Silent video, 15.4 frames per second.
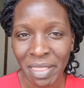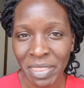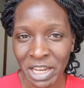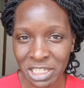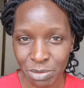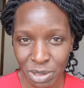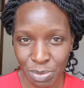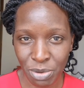
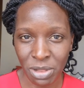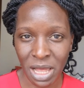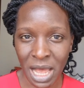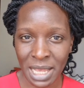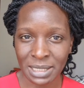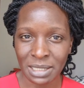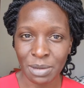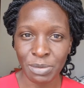that people
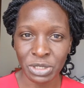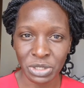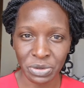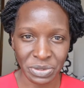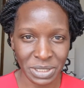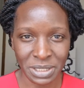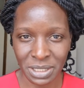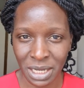ask about
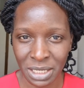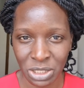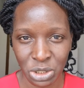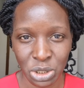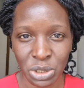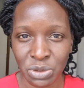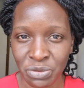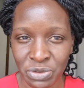
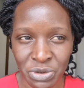Christianity.